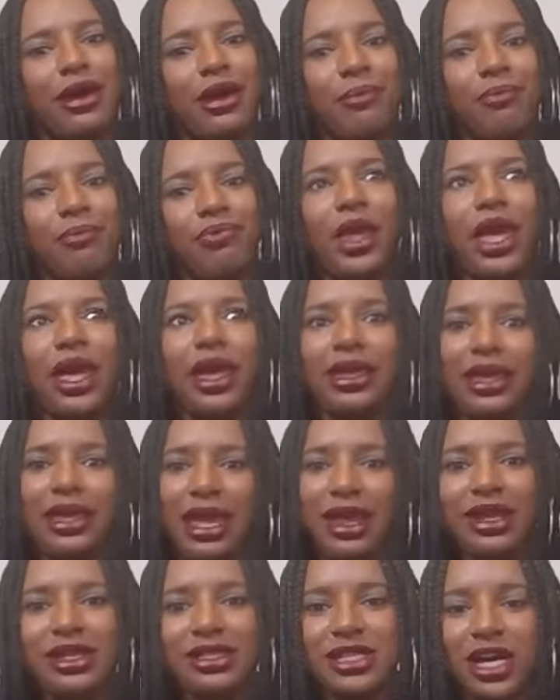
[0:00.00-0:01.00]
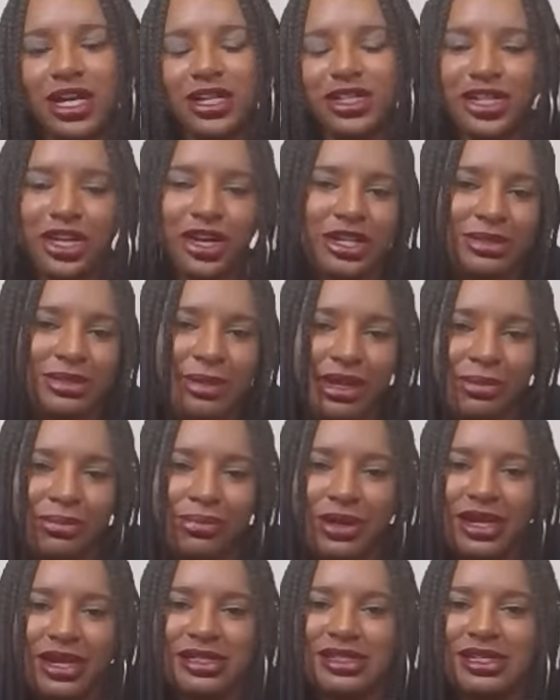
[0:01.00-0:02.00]
Um, get in touch, ask about the
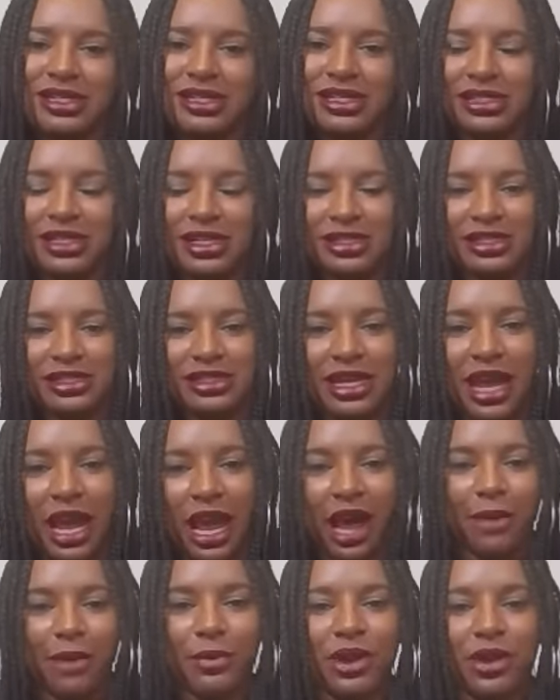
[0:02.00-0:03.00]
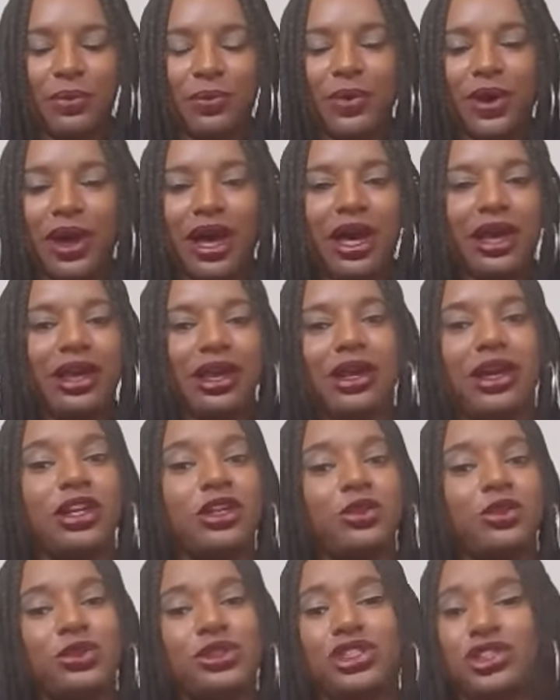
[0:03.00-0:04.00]
prices, see how we work,
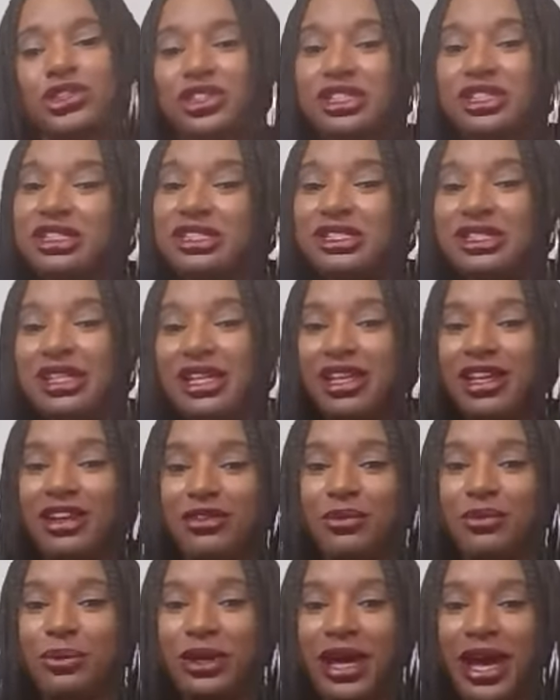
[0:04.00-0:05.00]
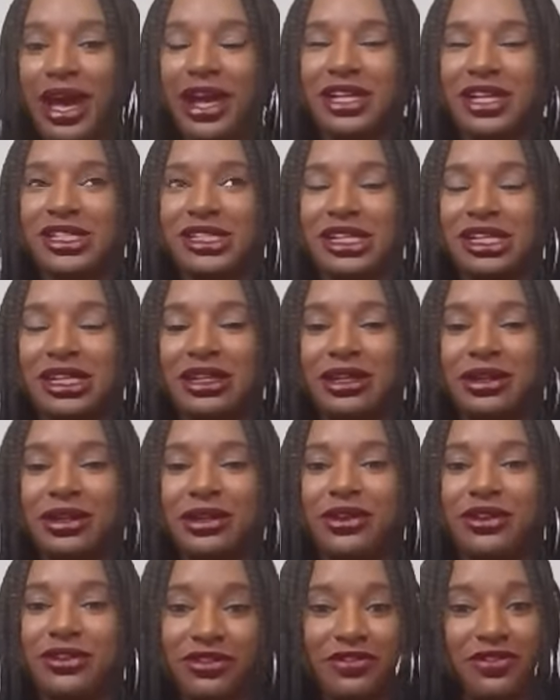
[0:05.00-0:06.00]
and also just see if we actually
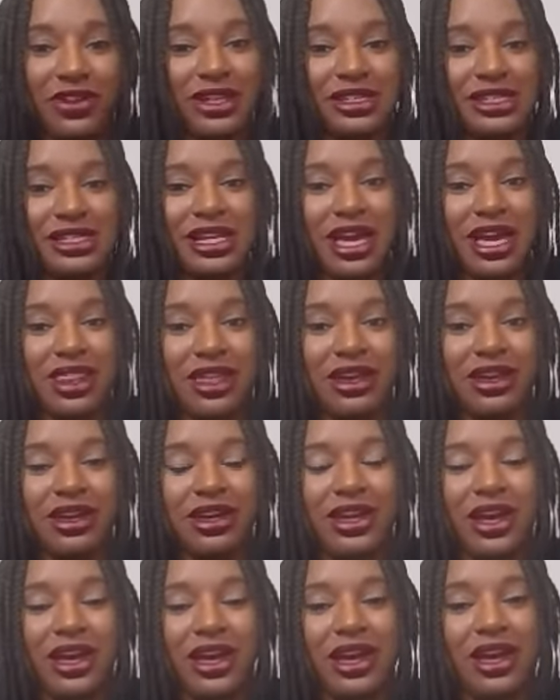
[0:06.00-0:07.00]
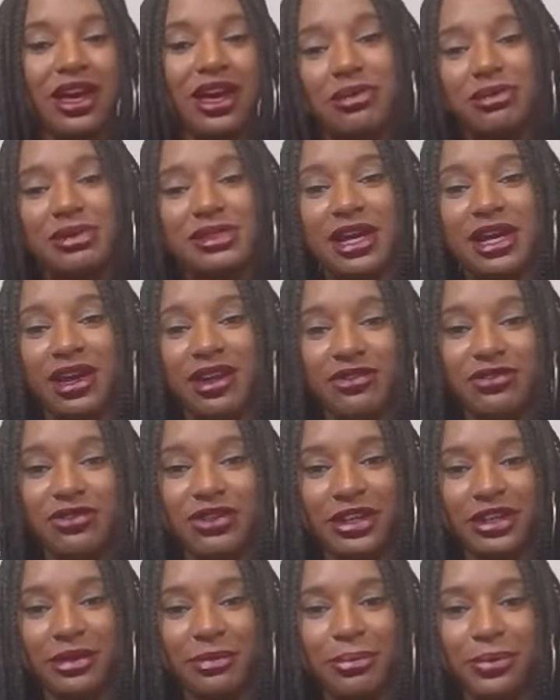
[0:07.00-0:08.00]
fit together. Um, it's kind of
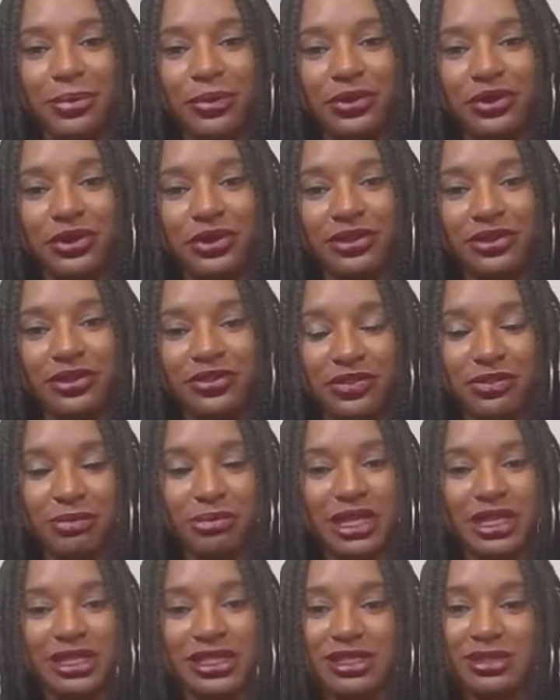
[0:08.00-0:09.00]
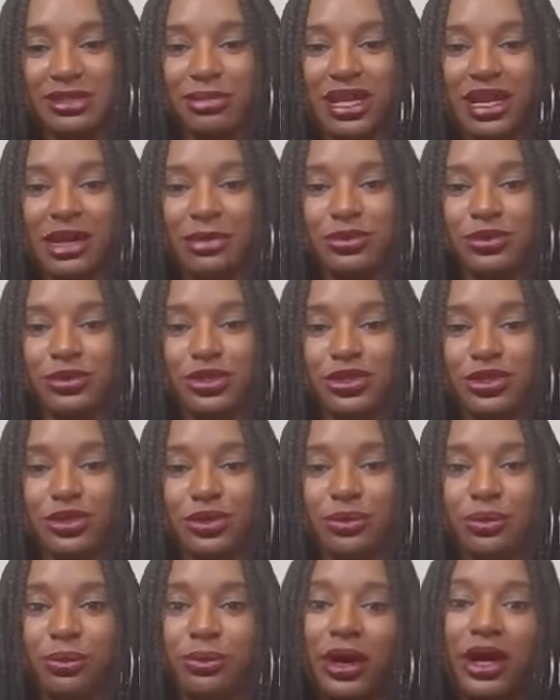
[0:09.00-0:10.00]
really important for me to be able
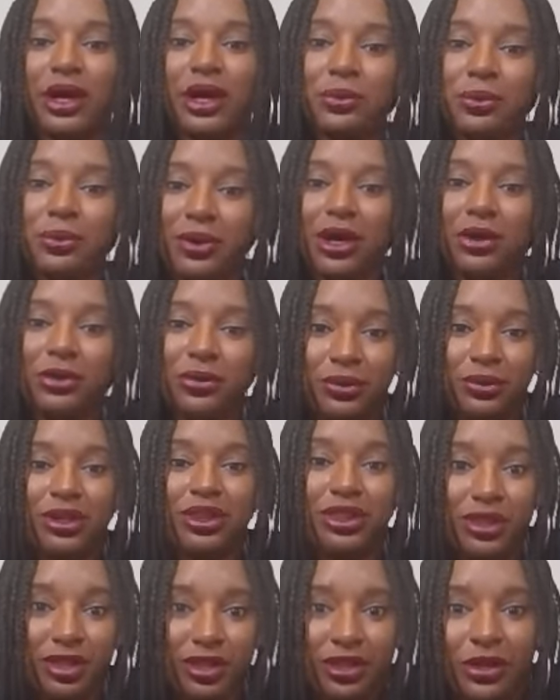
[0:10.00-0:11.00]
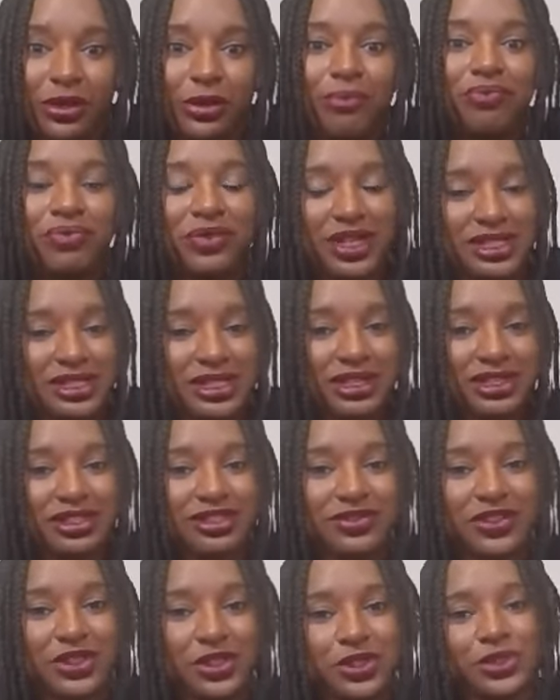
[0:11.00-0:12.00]
to work well with you as an
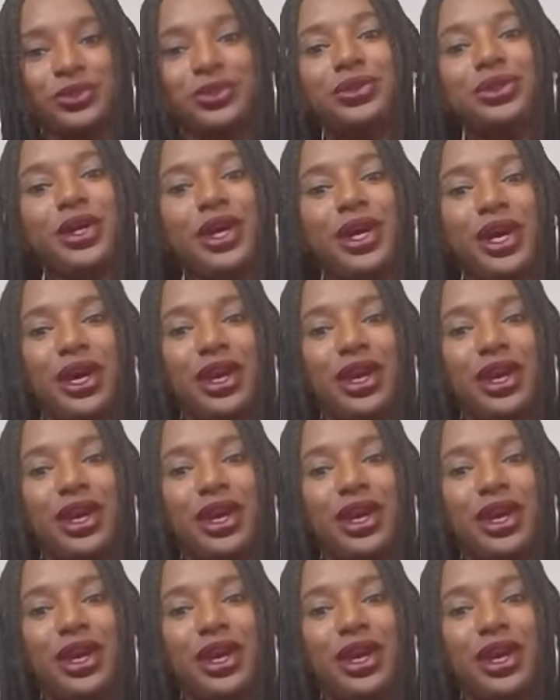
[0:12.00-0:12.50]
individual.